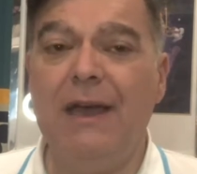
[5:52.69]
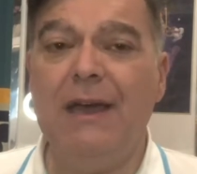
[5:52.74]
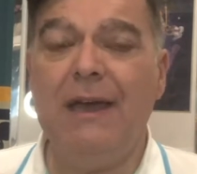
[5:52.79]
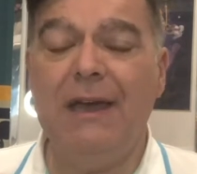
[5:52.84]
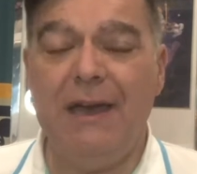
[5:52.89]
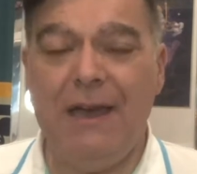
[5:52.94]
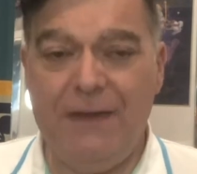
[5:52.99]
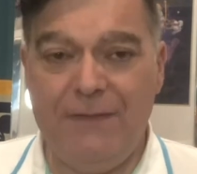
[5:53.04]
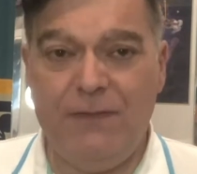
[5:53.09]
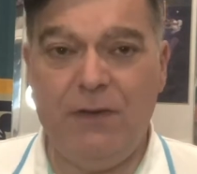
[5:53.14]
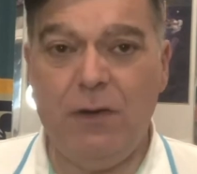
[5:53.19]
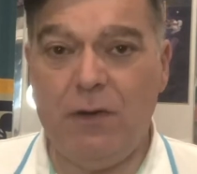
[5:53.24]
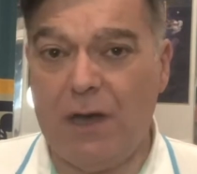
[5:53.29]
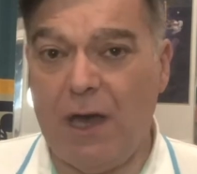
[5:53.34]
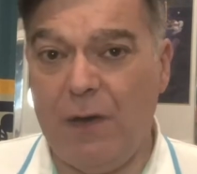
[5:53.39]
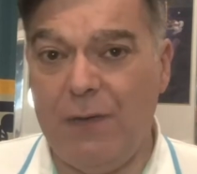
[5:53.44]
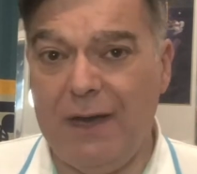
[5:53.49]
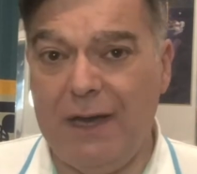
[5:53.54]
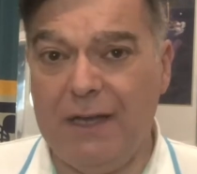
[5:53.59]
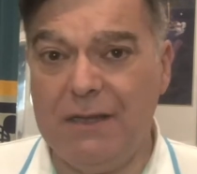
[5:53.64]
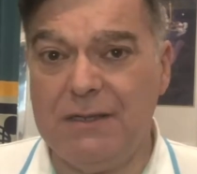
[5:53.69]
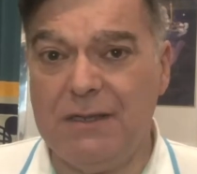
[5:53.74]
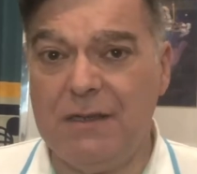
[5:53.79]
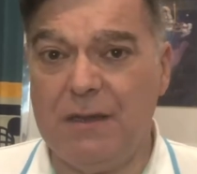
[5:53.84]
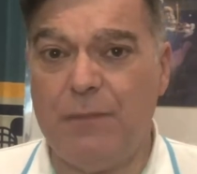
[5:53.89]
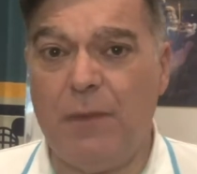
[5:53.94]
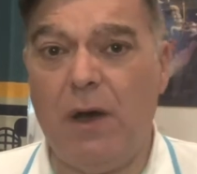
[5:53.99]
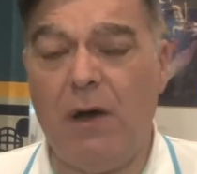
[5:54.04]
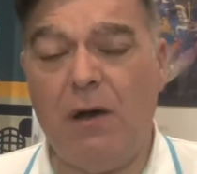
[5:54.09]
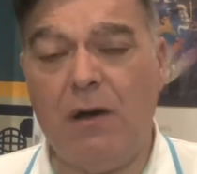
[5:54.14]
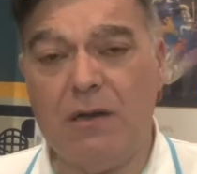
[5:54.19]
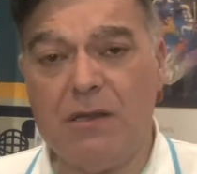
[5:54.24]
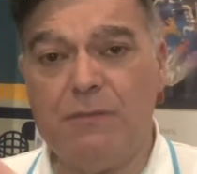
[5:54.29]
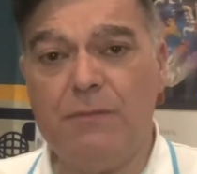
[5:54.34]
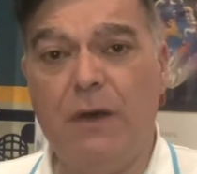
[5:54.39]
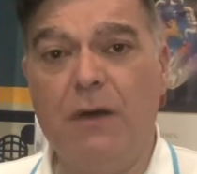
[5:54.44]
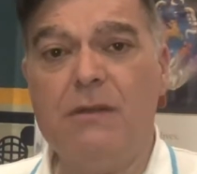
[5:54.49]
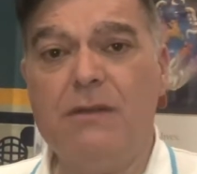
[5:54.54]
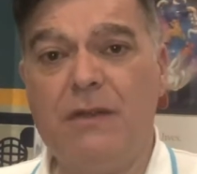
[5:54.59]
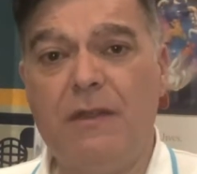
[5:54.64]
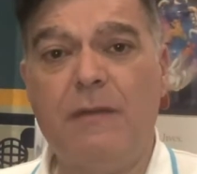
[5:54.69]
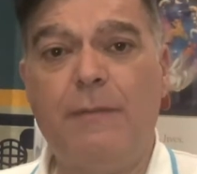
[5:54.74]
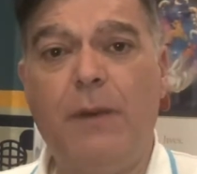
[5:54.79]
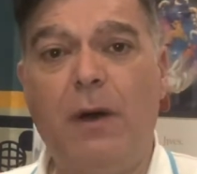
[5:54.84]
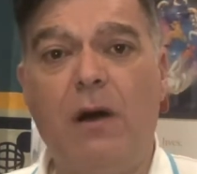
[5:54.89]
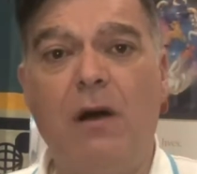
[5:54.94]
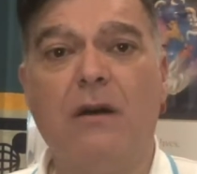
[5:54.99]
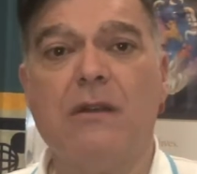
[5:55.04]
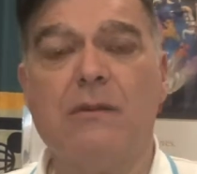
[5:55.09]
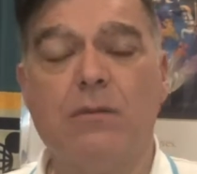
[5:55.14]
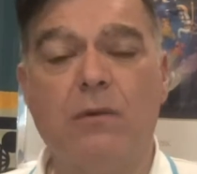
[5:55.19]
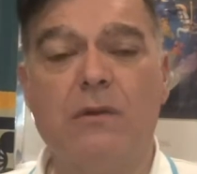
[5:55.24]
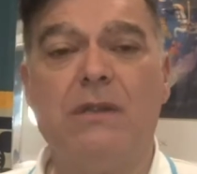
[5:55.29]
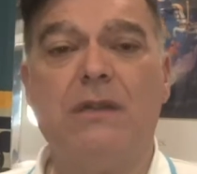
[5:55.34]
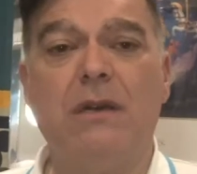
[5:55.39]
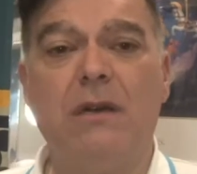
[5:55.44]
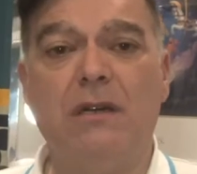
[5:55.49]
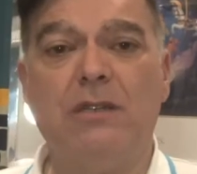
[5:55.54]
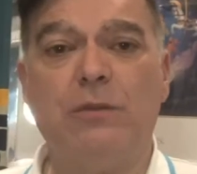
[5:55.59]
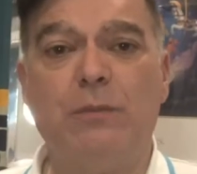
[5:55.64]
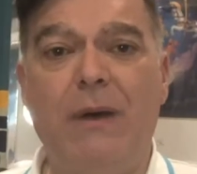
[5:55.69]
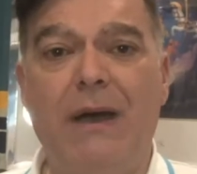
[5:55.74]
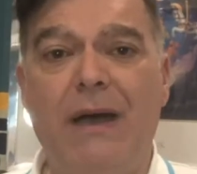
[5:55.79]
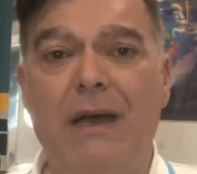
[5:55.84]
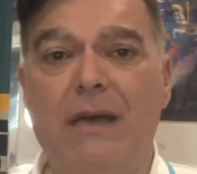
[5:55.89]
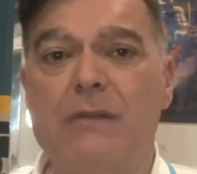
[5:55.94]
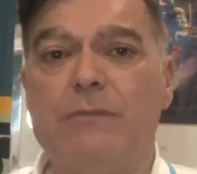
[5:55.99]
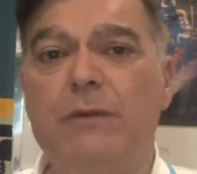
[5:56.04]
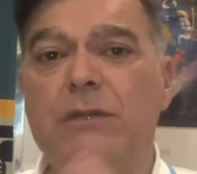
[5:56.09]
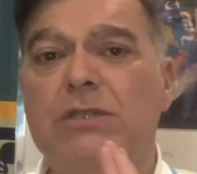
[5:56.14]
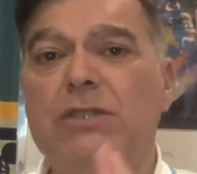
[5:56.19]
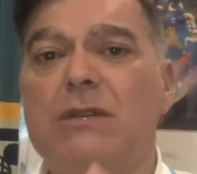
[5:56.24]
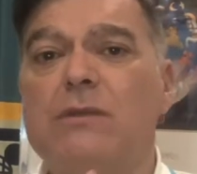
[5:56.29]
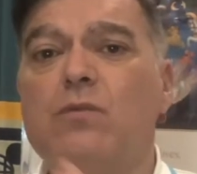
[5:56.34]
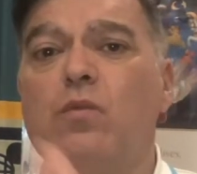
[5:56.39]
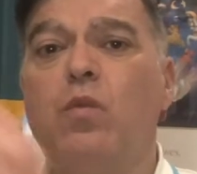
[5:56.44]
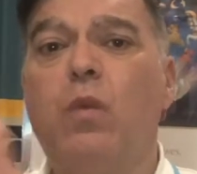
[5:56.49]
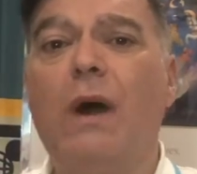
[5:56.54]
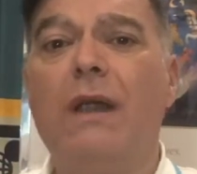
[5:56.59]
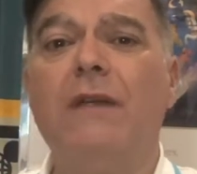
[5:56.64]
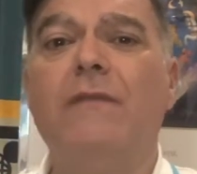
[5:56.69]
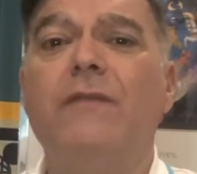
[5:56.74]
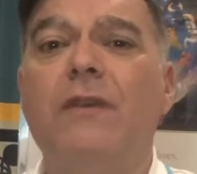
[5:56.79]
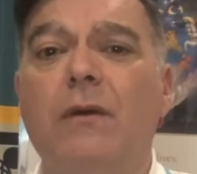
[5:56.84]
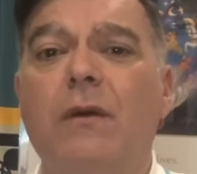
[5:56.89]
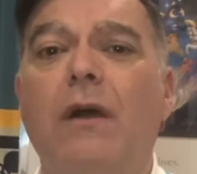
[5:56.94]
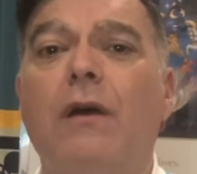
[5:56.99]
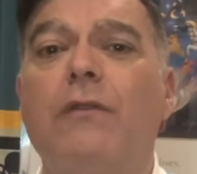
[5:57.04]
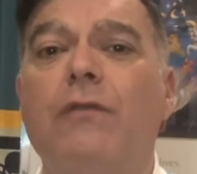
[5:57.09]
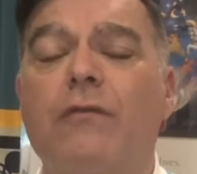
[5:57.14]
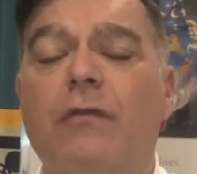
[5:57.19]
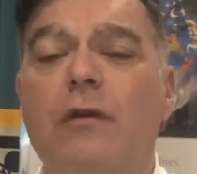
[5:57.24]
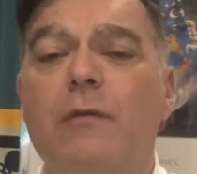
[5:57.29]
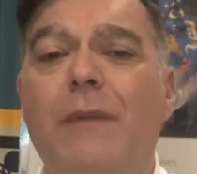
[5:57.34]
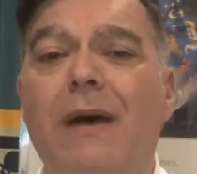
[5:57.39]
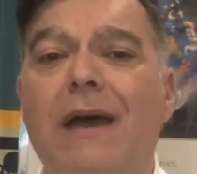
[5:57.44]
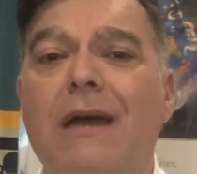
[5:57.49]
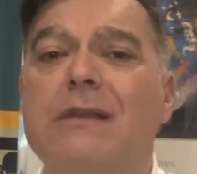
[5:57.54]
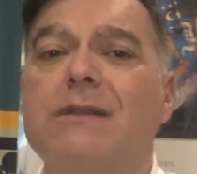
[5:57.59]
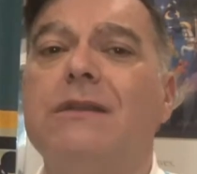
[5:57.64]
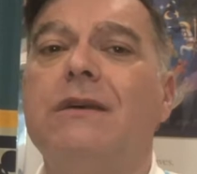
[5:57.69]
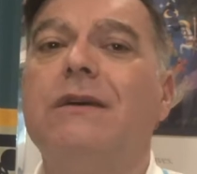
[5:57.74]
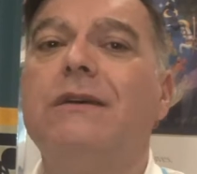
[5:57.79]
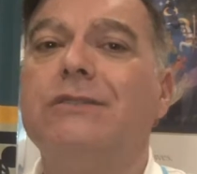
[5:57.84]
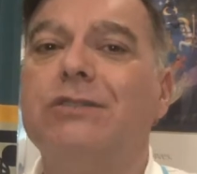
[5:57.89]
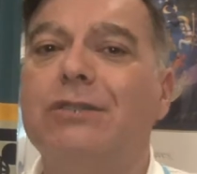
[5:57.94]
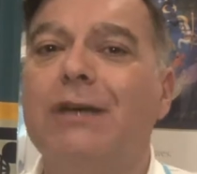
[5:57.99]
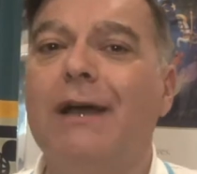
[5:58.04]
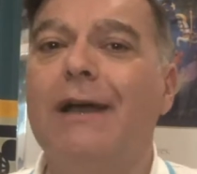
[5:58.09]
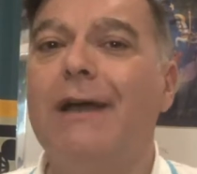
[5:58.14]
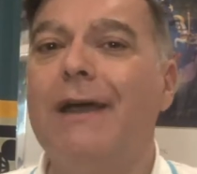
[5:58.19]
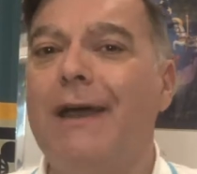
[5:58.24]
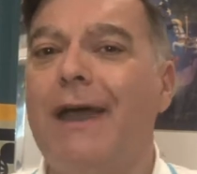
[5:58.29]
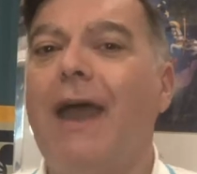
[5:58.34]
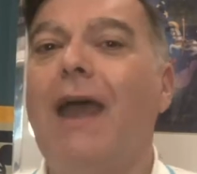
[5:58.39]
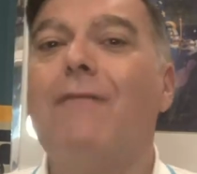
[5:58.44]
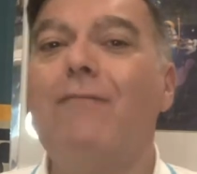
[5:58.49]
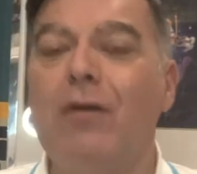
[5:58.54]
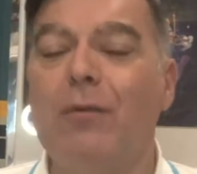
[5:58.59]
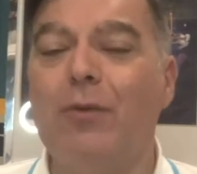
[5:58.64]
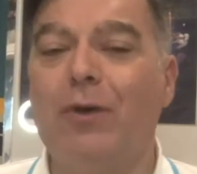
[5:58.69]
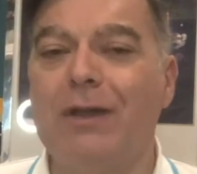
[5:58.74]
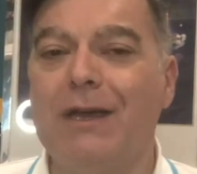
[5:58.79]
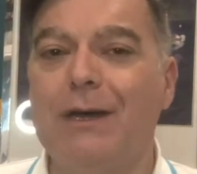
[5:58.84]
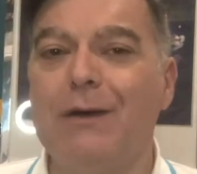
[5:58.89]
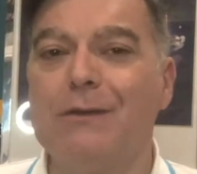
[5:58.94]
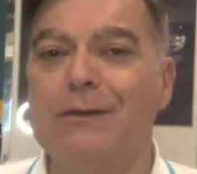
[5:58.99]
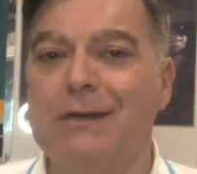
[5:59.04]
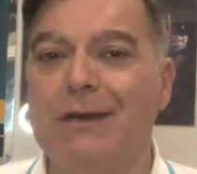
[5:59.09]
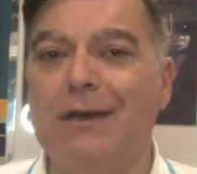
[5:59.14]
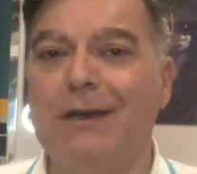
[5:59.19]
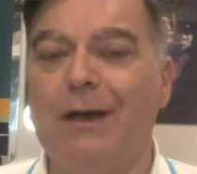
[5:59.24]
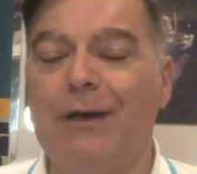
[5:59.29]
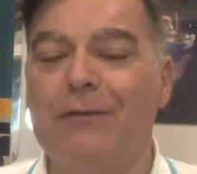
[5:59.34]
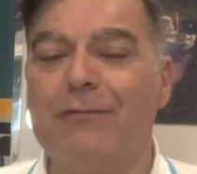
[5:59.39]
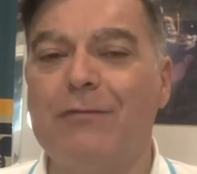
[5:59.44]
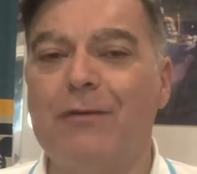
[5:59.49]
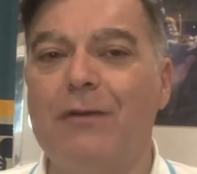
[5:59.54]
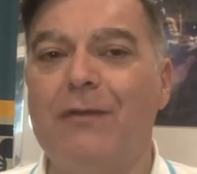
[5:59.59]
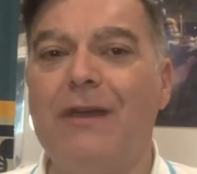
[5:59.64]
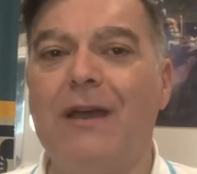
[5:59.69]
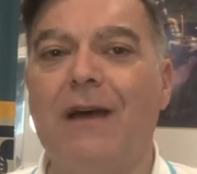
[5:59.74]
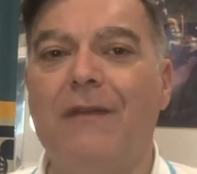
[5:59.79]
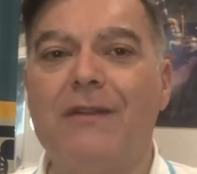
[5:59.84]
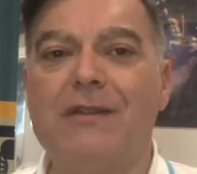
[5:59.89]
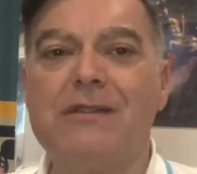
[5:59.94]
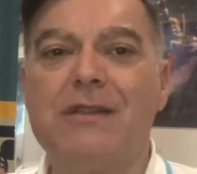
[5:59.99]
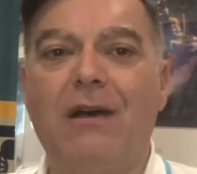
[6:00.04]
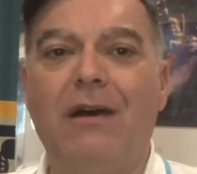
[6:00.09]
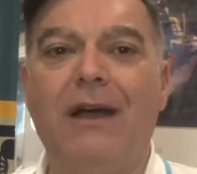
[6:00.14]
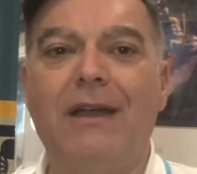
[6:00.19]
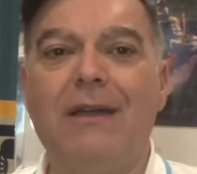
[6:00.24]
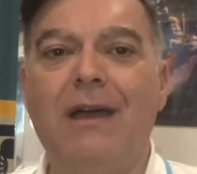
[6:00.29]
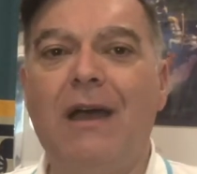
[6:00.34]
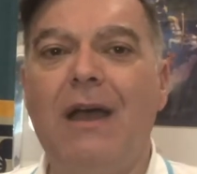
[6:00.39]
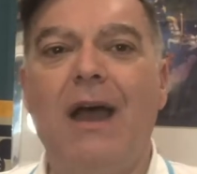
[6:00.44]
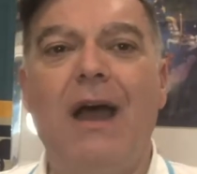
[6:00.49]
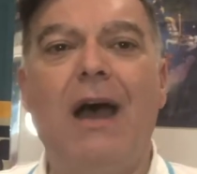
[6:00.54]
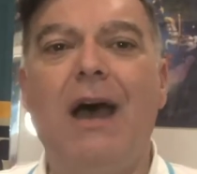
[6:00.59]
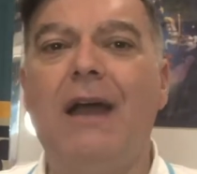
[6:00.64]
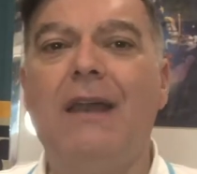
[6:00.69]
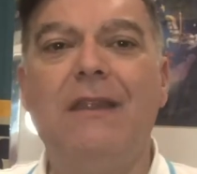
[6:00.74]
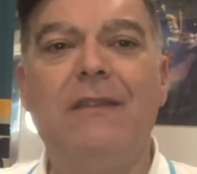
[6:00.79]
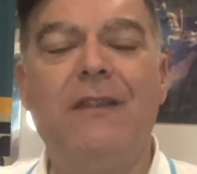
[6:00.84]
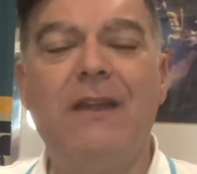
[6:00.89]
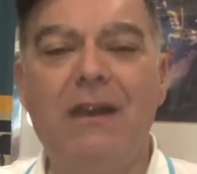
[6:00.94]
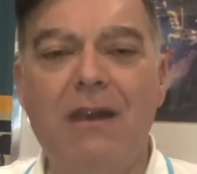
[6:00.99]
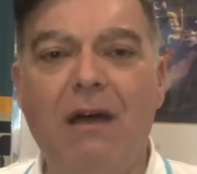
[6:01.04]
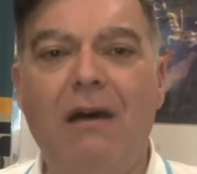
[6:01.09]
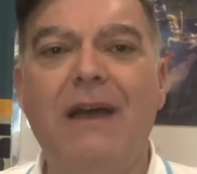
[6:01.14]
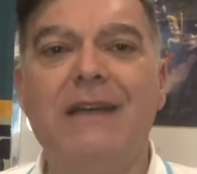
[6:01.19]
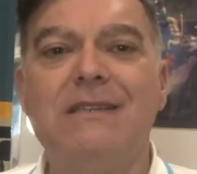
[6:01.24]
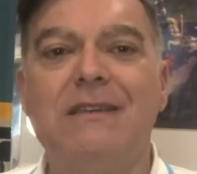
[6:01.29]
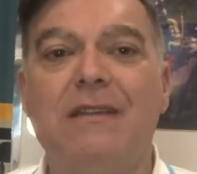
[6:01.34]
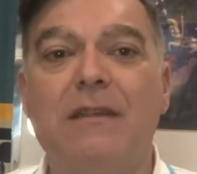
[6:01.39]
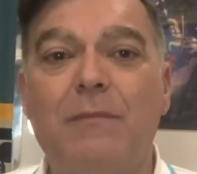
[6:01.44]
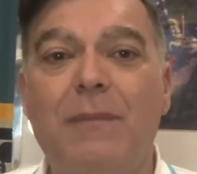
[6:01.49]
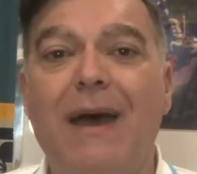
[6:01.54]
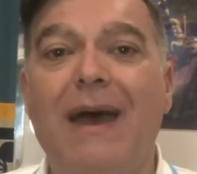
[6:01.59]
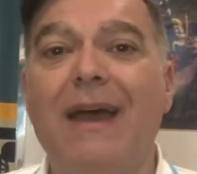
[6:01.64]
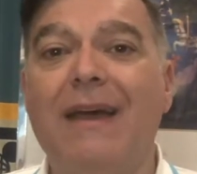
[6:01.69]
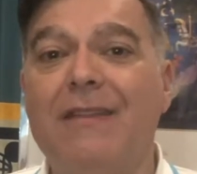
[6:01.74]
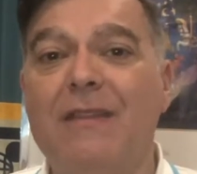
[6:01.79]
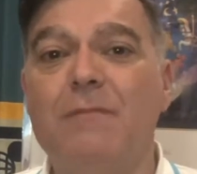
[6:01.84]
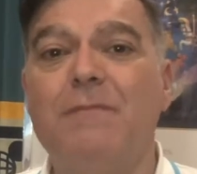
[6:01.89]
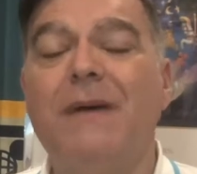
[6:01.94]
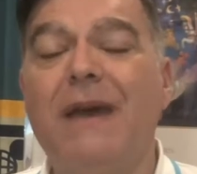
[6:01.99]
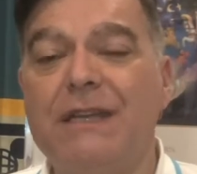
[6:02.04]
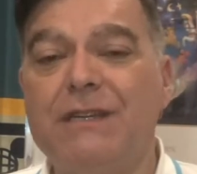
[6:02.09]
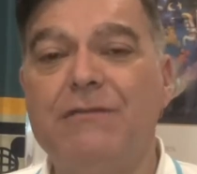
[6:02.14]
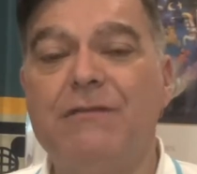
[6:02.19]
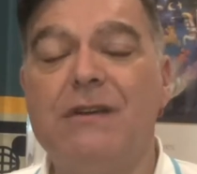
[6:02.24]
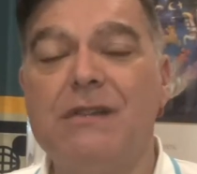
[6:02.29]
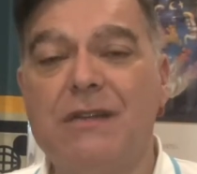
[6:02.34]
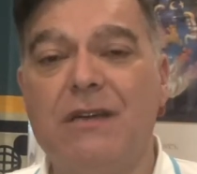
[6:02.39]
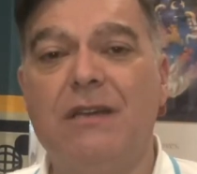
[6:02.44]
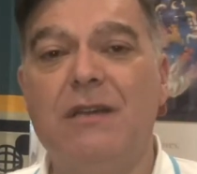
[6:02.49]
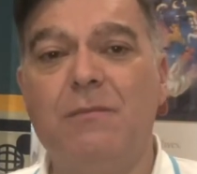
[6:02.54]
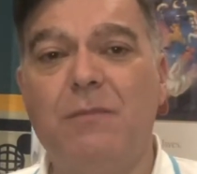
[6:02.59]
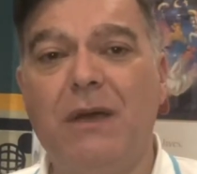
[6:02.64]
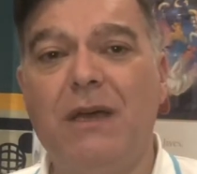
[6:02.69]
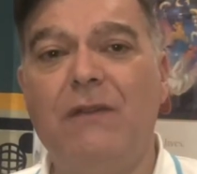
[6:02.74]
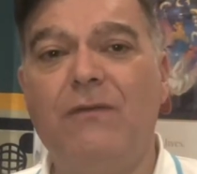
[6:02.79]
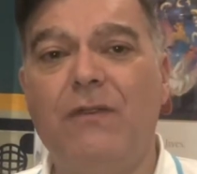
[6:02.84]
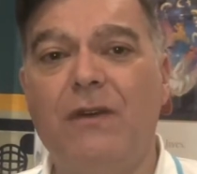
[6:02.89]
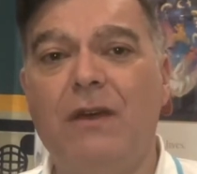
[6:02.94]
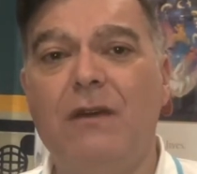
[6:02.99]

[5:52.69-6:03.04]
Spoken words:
If you're going into the parks, most of the parks will search bags, but just one of you go through bag search, everybody else can go through the other side. And the lighter the bag, the better it's going to be for you,